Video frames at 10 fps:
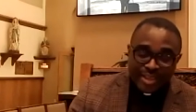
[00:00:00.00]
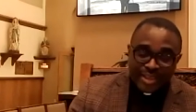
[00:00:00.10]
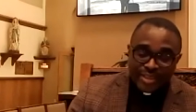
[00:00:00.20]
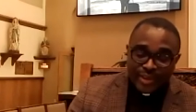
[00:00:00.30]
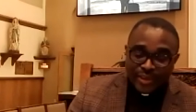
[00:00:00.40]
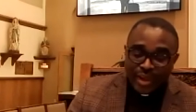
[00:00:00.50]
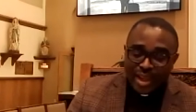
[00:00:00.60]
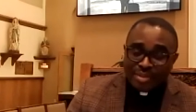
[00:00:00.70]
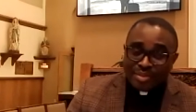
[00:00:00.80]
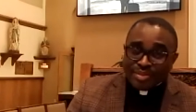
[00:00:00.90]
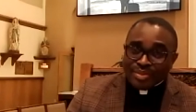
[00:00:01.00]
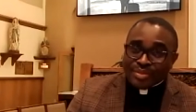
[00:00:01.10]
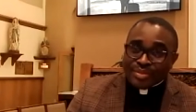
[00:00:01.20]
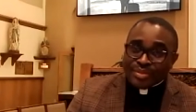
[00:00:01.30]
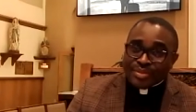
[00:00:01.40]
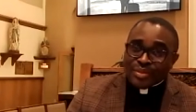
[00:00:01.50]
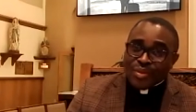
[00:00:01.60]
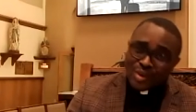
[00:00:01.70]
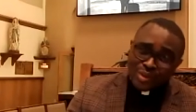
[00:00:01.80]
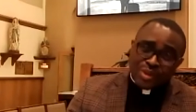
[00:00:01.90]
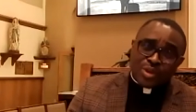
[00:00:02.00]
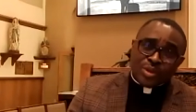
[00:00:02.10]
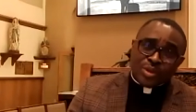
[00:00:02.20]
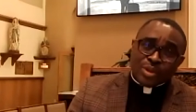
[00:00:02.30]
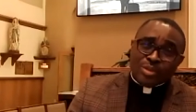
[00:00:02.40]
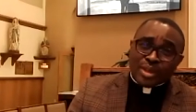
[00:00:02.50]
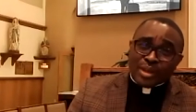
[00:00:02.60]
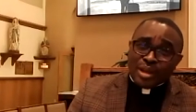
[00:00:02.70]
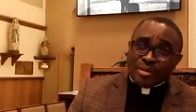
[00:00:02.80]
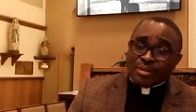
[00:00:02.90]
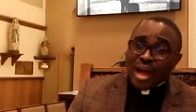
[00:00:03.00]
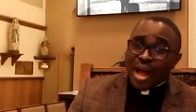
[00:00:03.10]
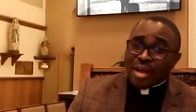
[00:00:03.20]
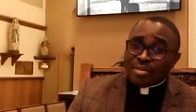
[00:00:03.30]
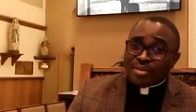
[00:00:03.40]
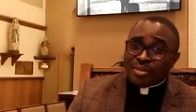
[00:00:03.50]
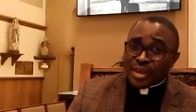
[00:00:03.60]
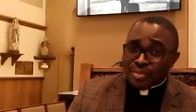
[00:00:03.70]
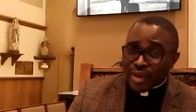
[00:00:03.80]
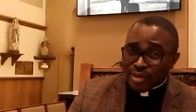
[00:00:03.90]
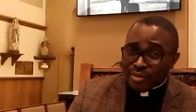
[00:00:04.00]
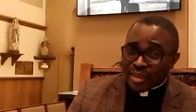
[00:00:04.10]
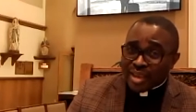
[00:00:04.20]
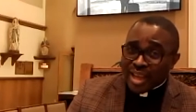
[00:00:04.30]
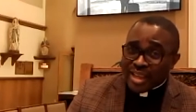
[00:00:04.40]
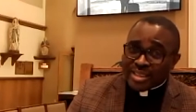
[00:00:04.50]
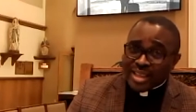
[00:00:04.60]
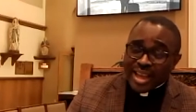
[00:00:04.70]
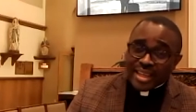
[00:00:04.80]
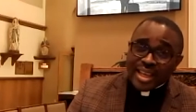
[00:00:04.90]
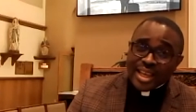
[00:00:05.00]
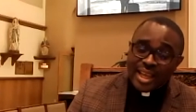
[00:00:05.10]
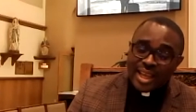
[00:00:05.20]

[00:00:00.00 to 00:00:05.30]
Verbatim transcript: So um, I want to introduce myself. I am Father Boniface, like he said.